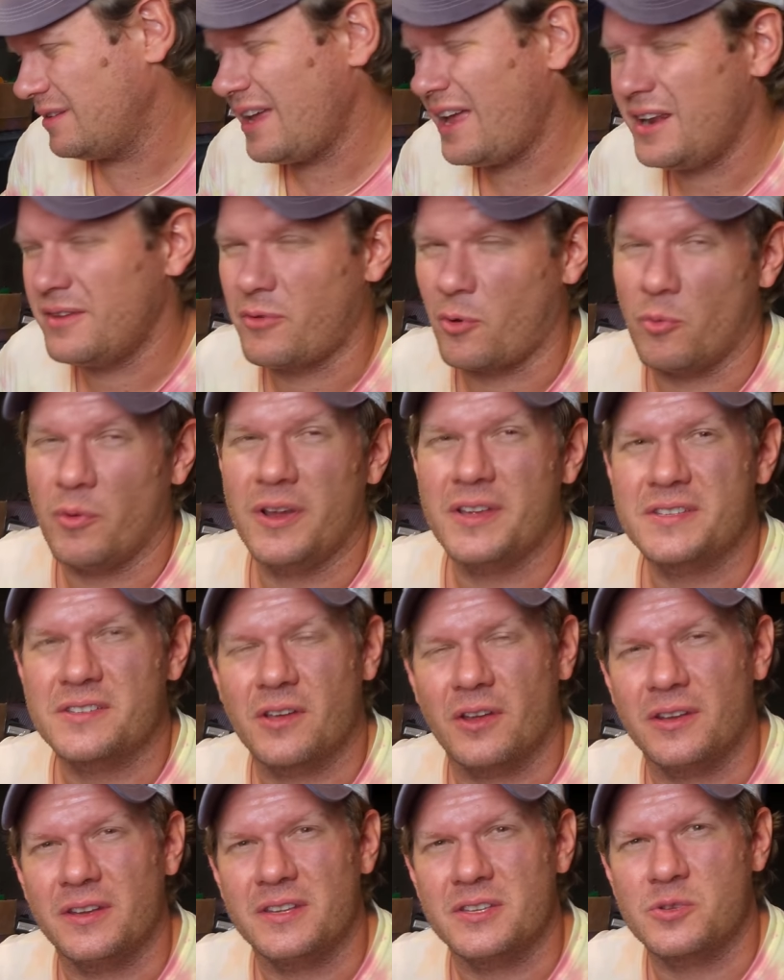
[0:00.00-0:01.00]
kind of a
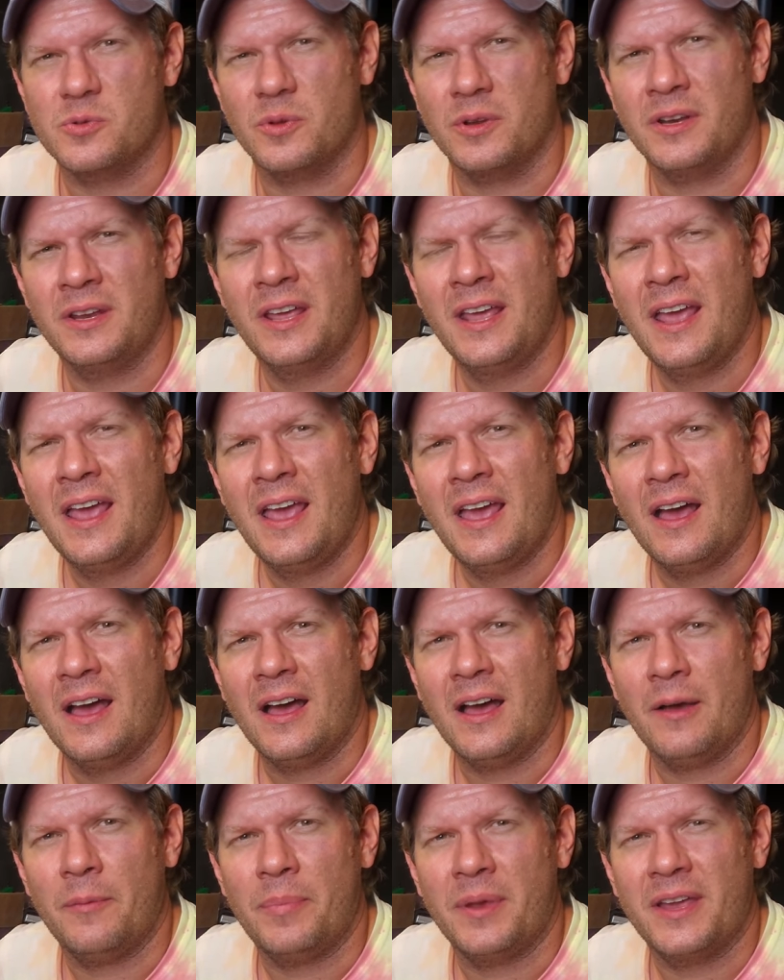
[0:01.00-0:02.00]
risk on this one
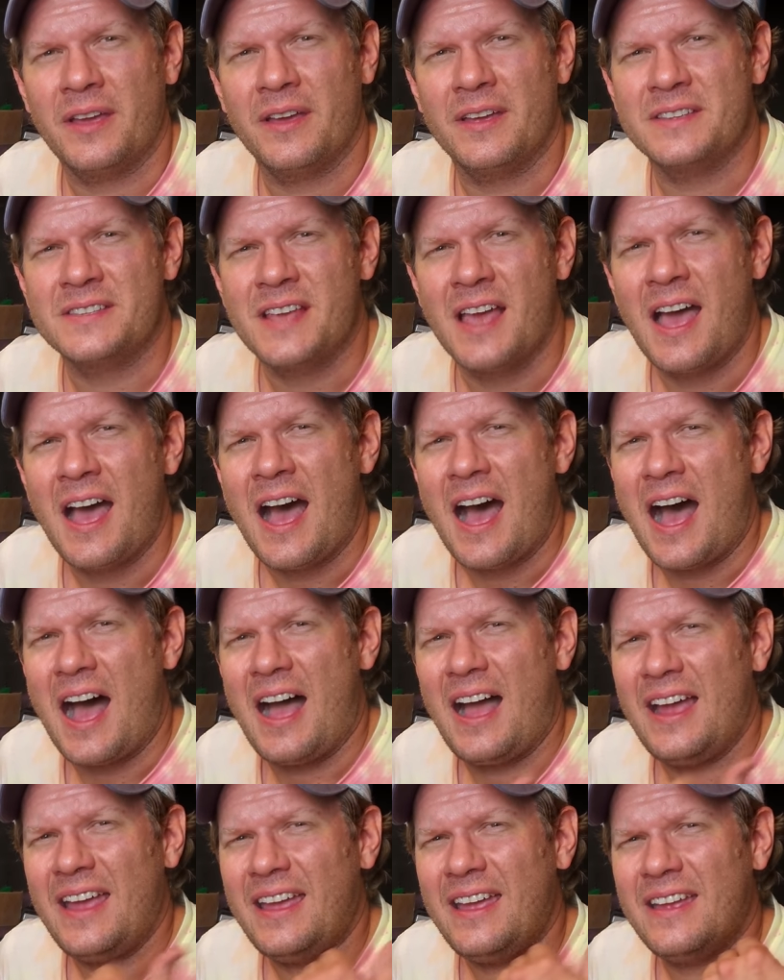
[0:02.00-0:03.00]
uh, because
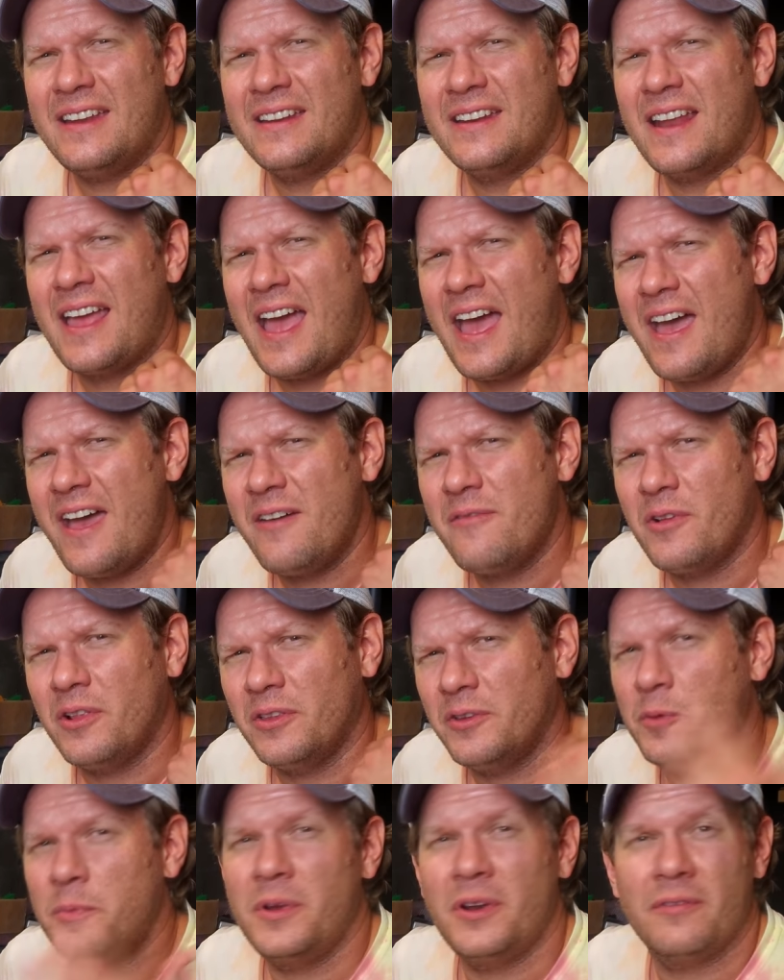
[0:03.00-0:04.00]
I have a
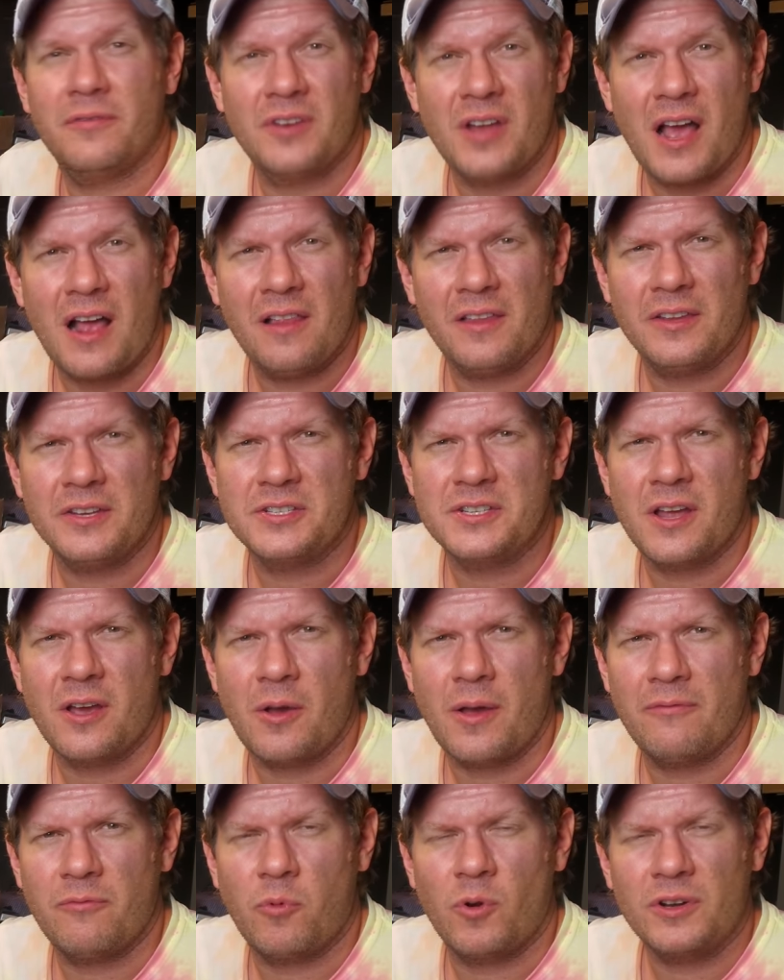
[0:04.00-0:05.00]
little bit of knowledge.
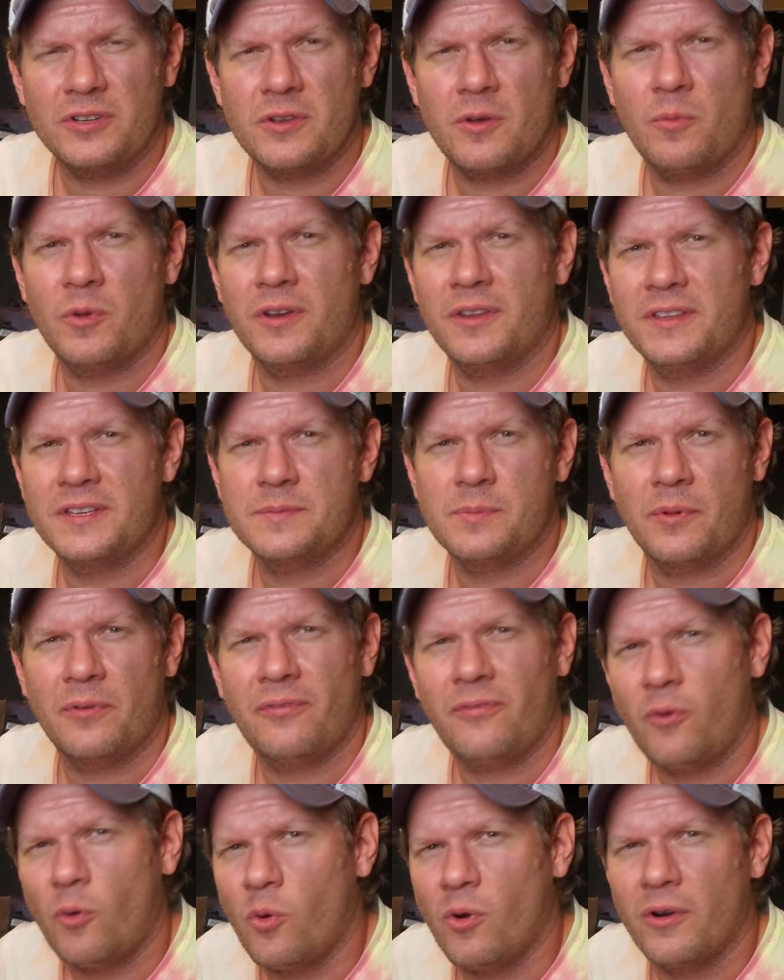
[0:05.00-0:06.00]
Now, I've worked on one of these
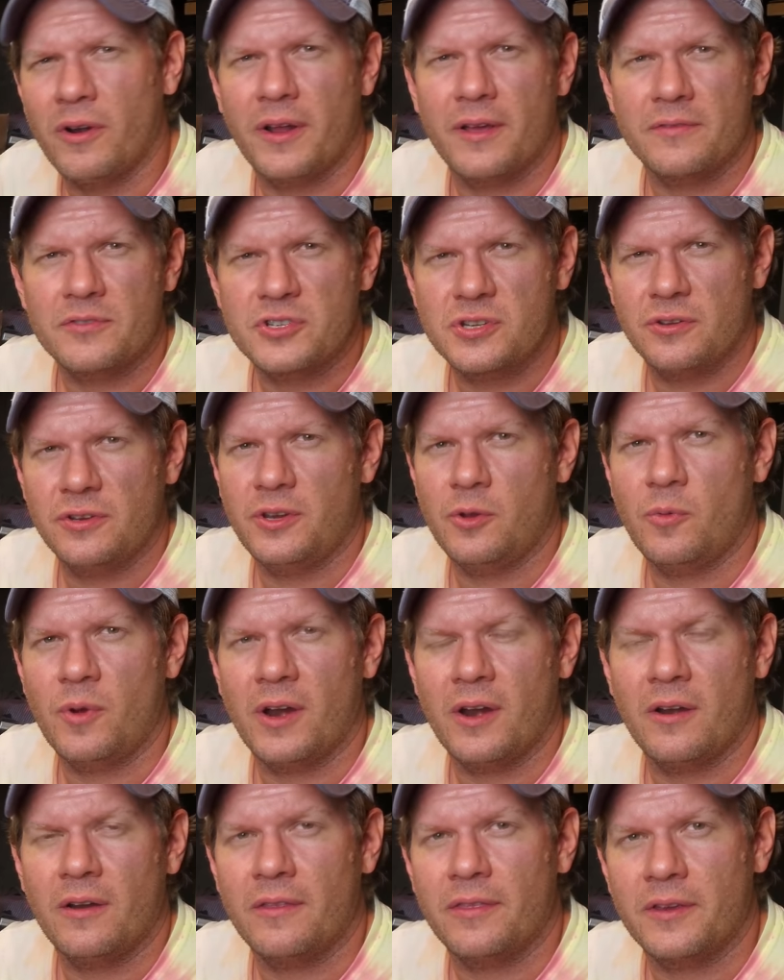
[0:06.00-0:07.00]
before and I've shown you
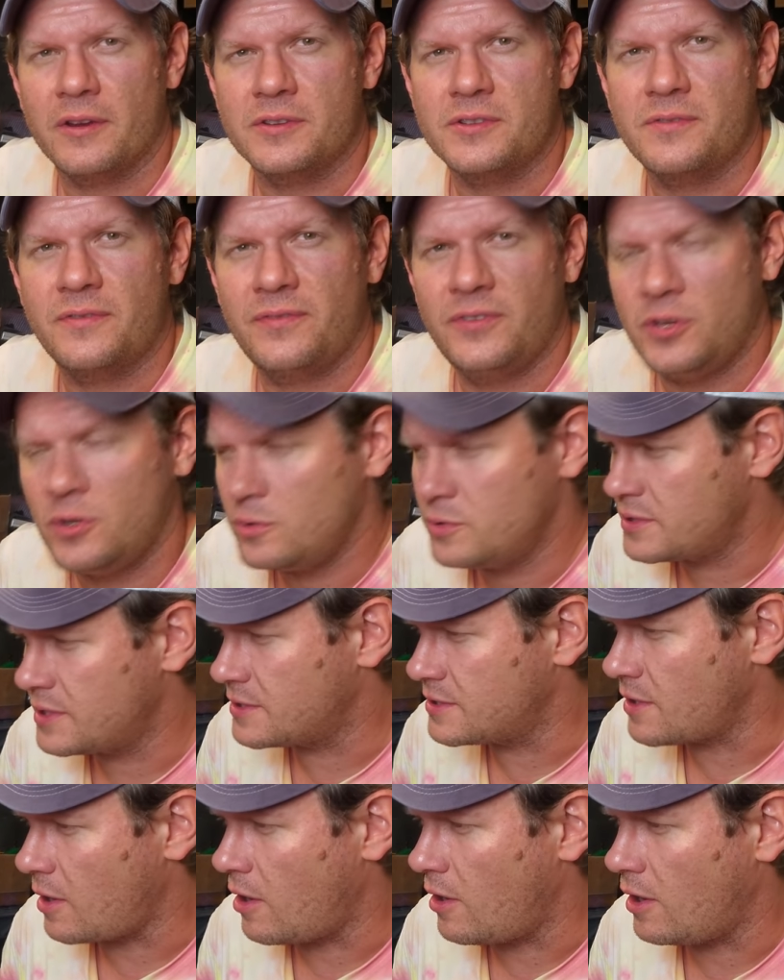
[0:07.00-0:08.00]
where there's
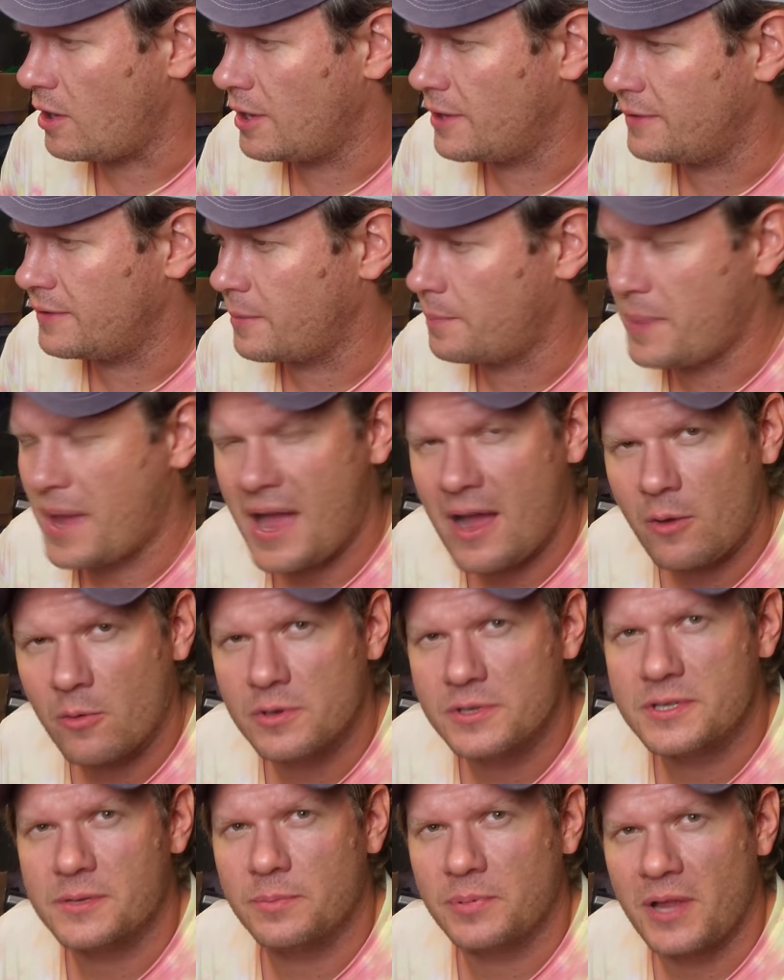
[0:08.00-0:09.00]
fuses on the
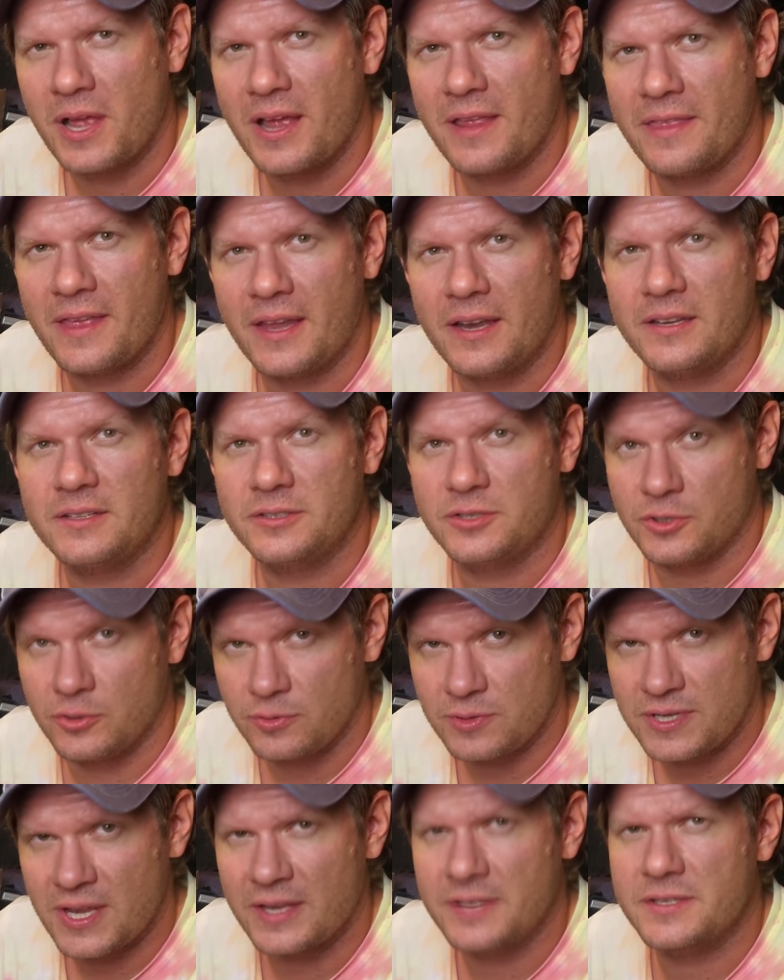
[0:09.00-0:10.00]
power supply that
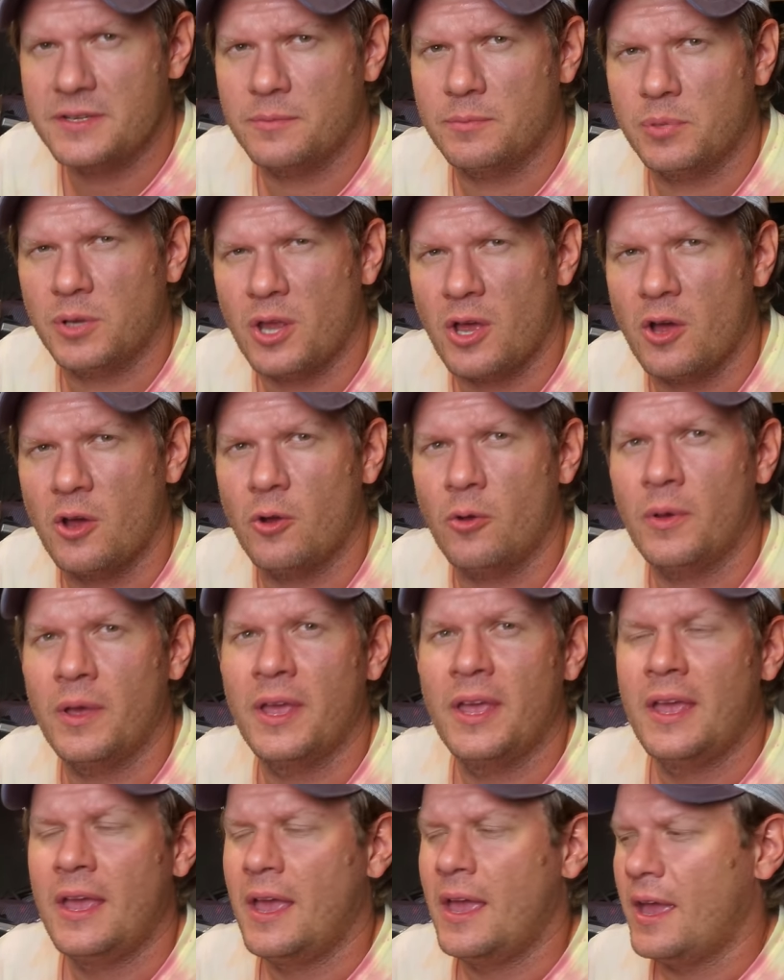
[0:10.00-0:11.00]
do tend to
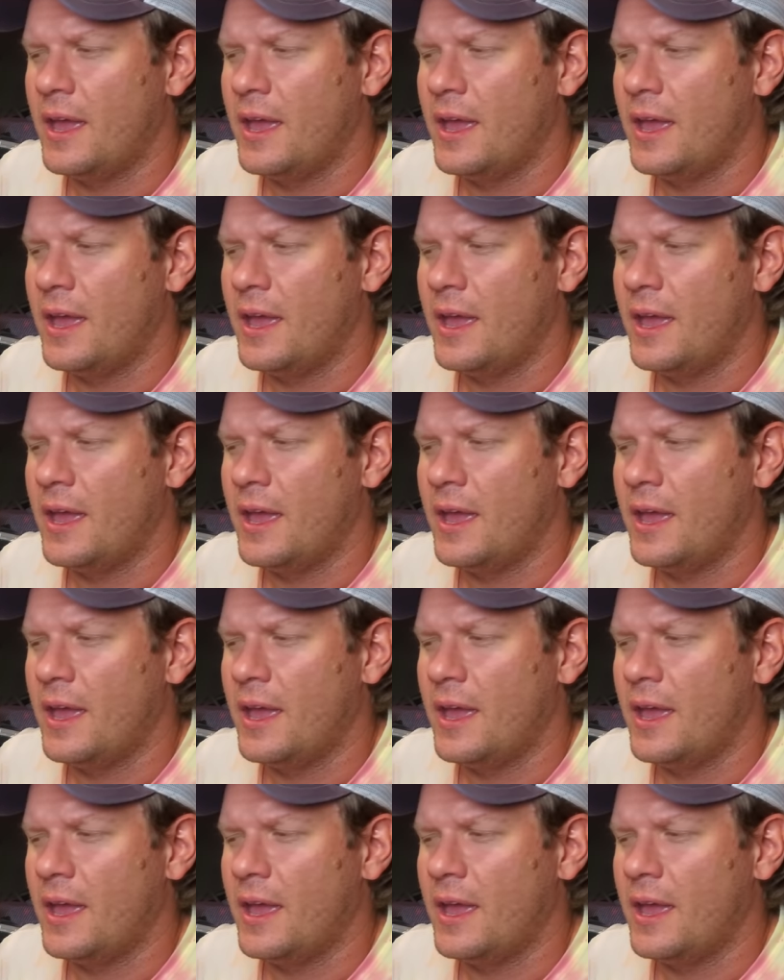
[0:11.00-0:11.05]
blow.